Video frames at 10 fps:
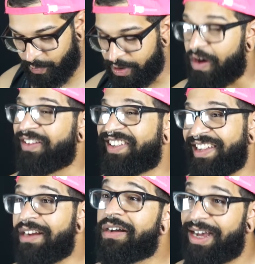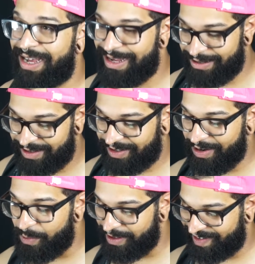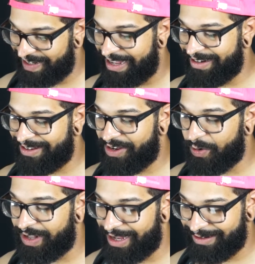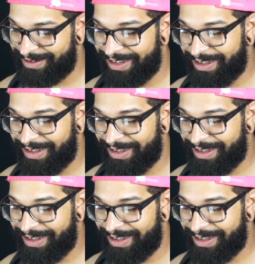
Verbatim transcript: Well, on Sarah, huh? Someone said, hold on.